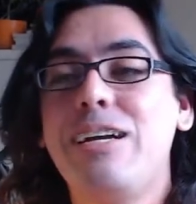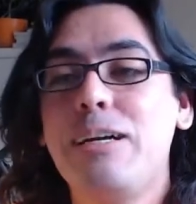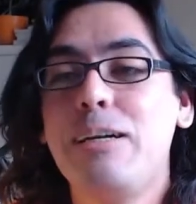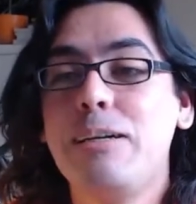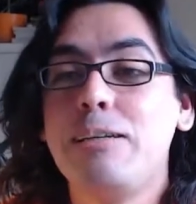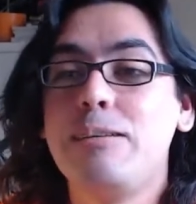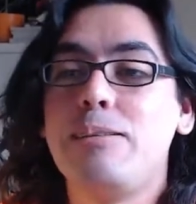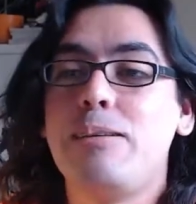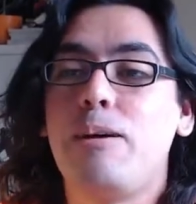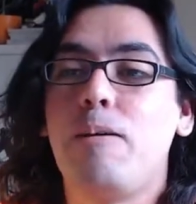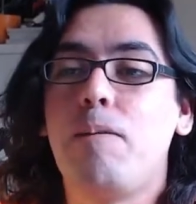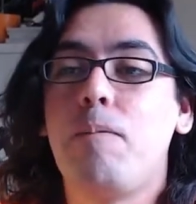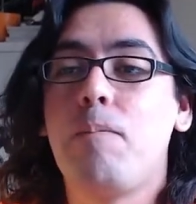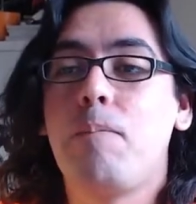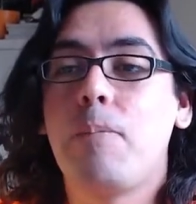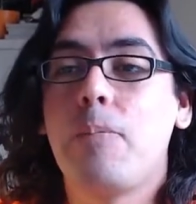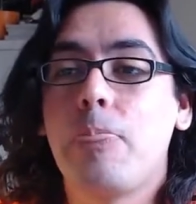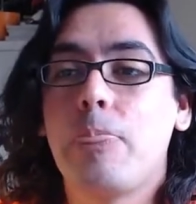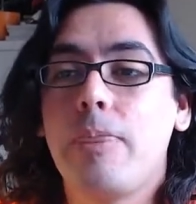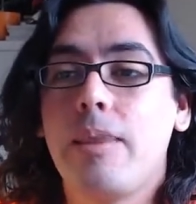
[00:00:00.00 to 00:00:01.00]
So
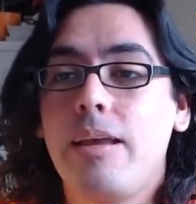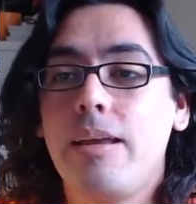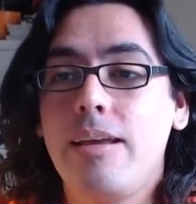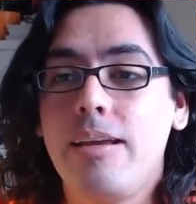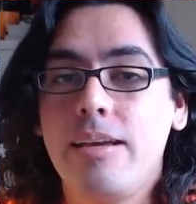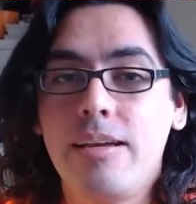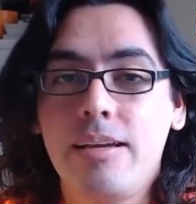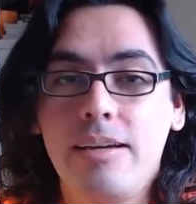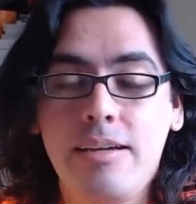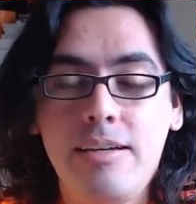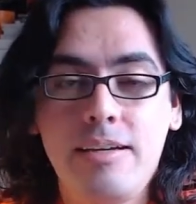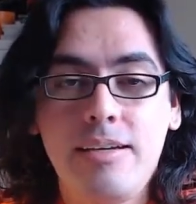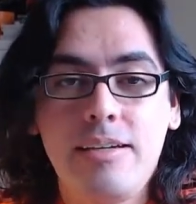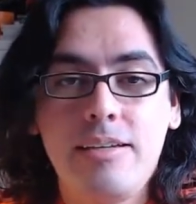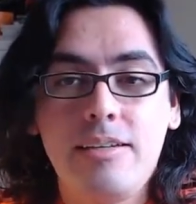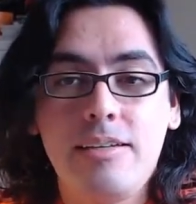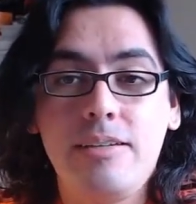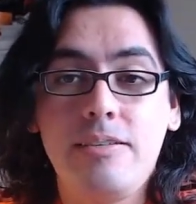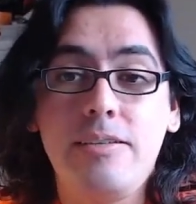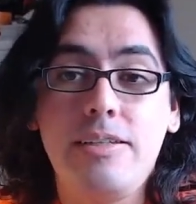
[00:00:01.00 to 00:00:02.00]

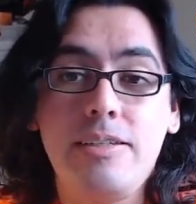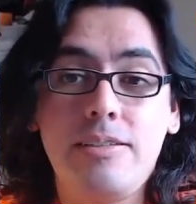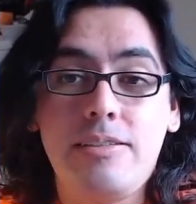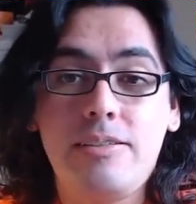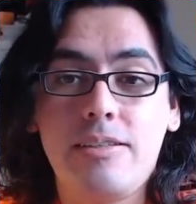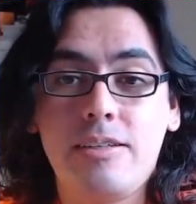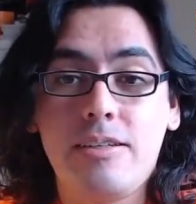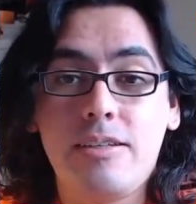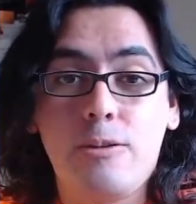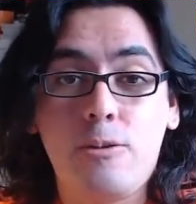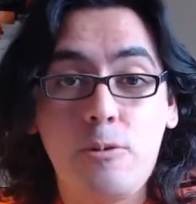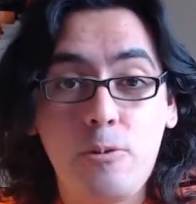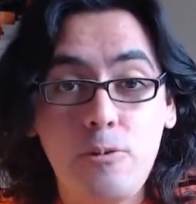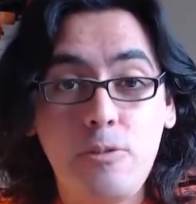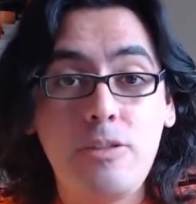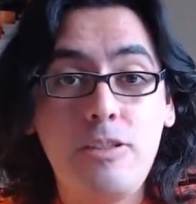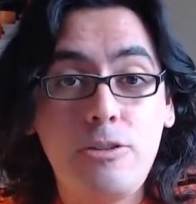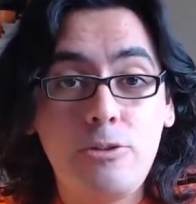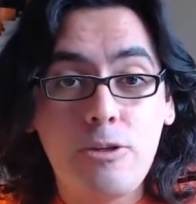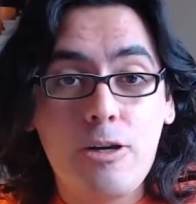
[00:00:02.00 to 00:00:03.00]
you need to
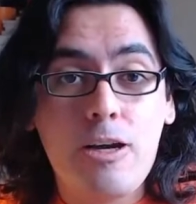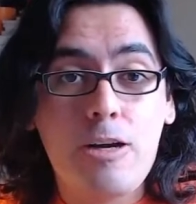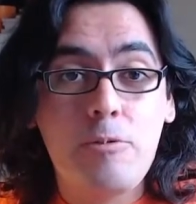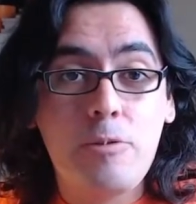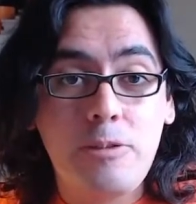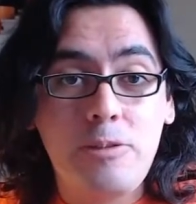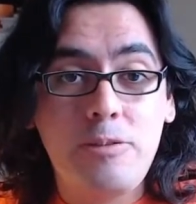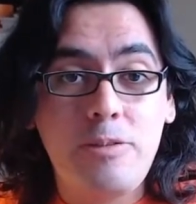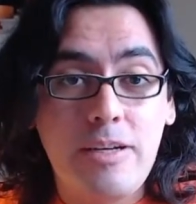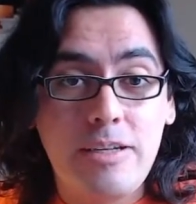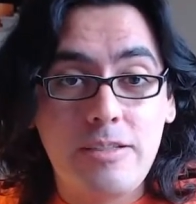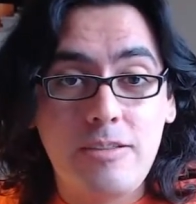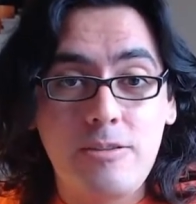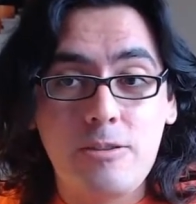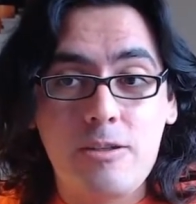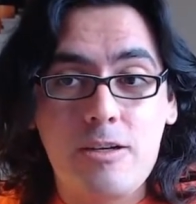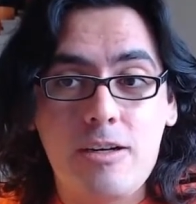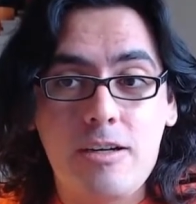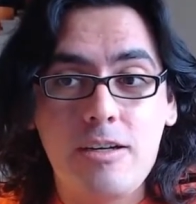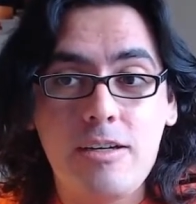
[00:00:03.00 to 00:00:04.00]
only draw what you like to
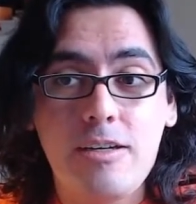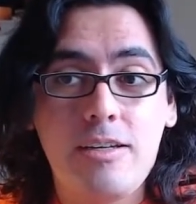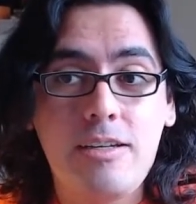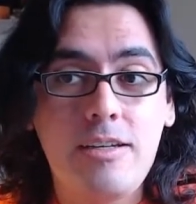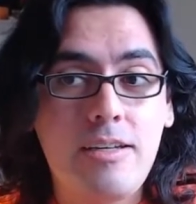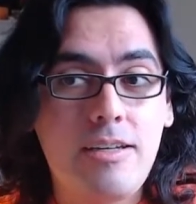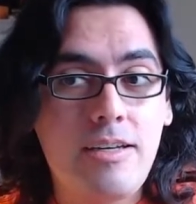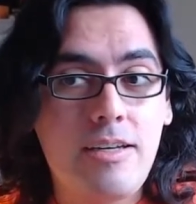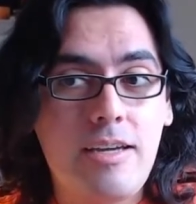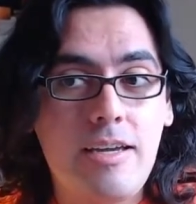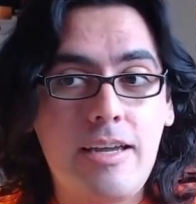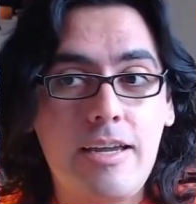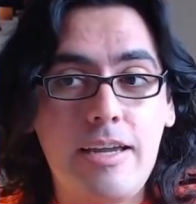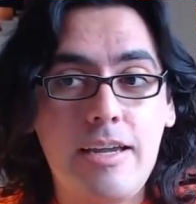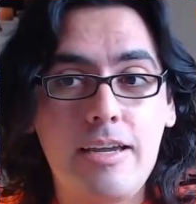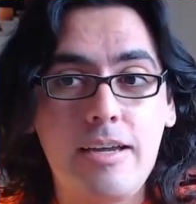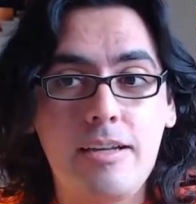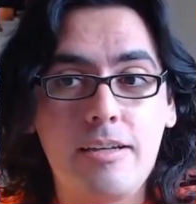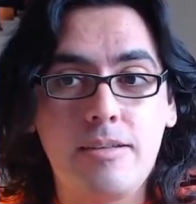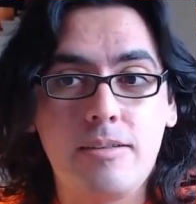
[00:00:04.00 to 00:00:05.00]
draw,
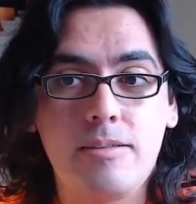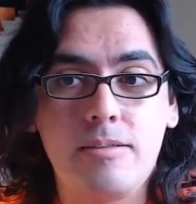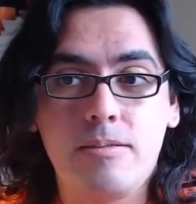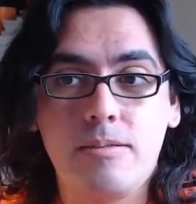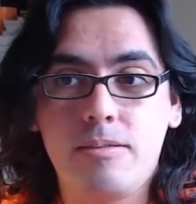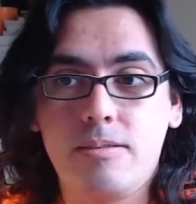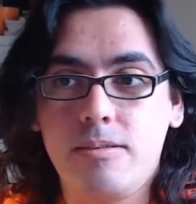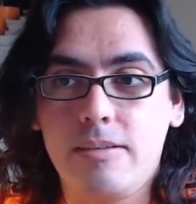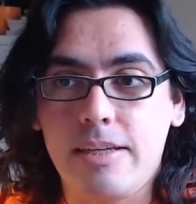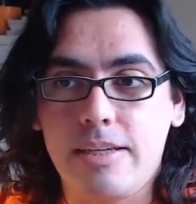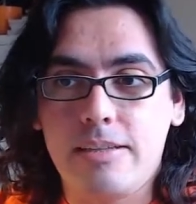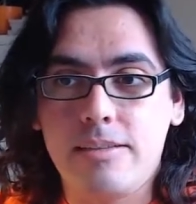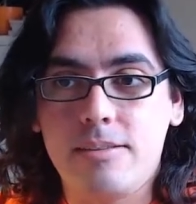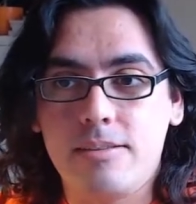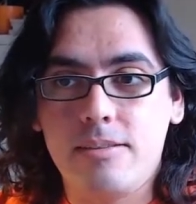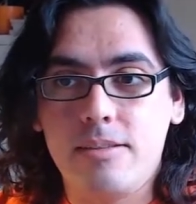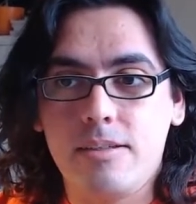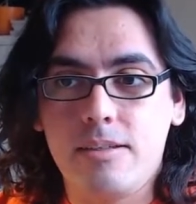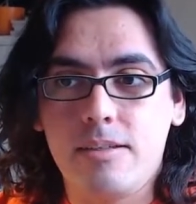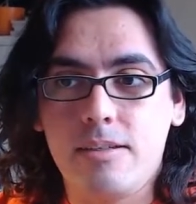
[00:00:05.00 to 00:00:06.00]
and like
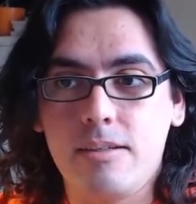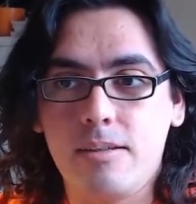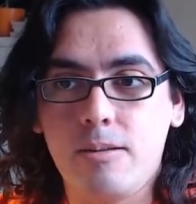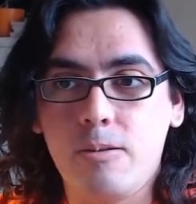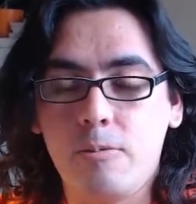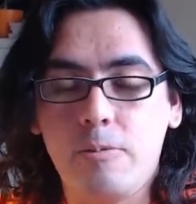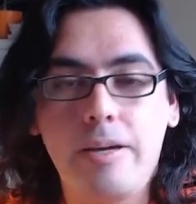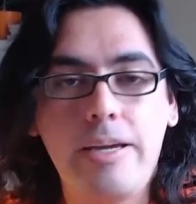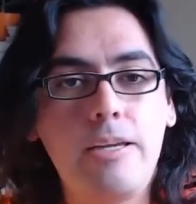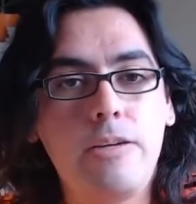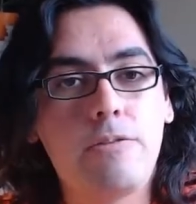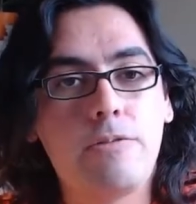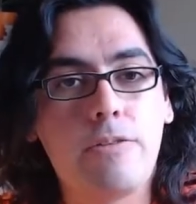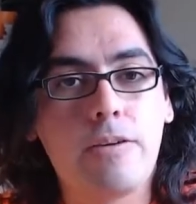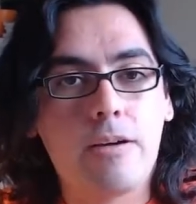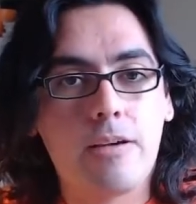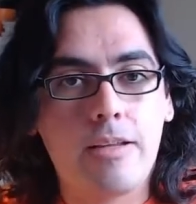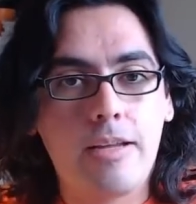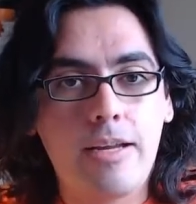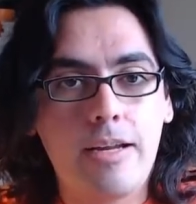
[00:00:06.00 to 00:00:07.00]
the way you
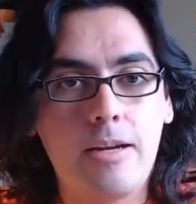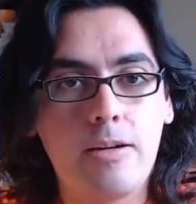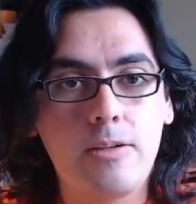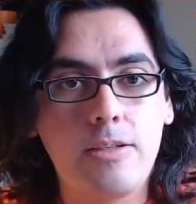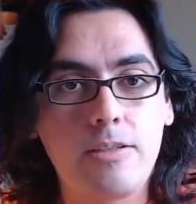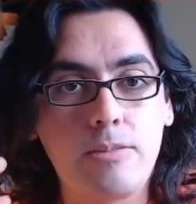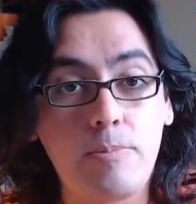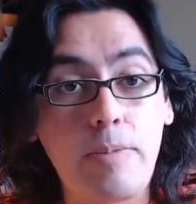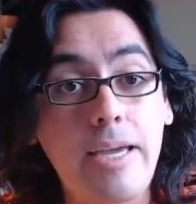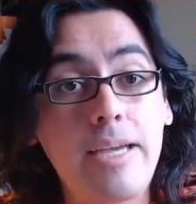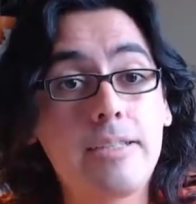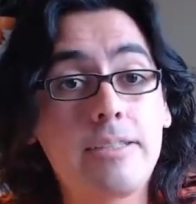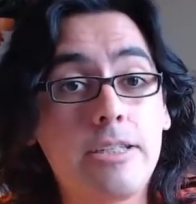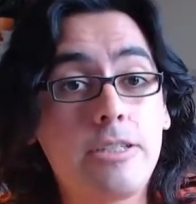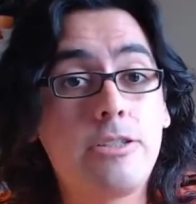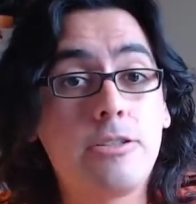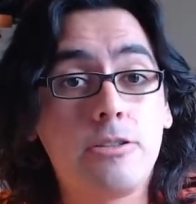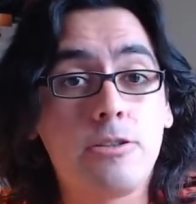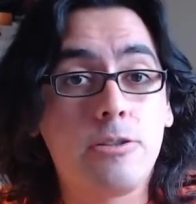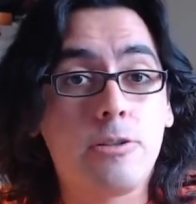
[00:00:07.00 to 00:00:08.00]
figure that out is pay
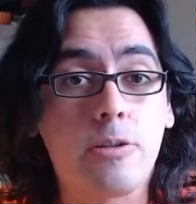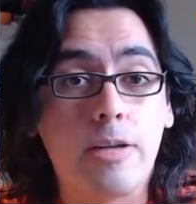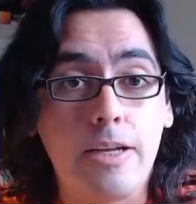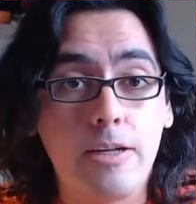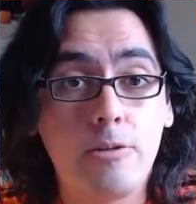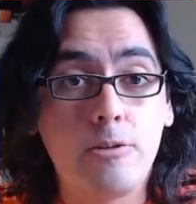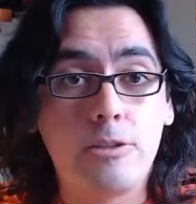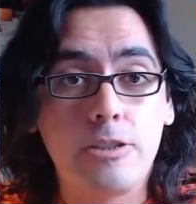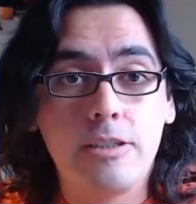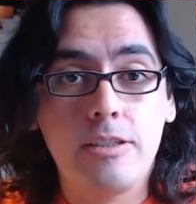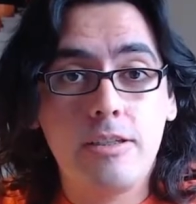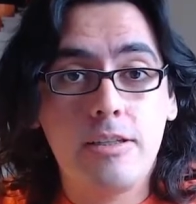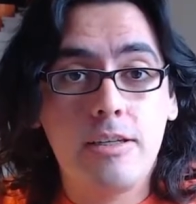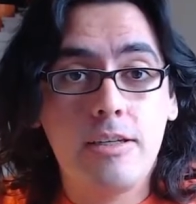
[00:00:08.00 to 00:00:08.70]
attention to your energy.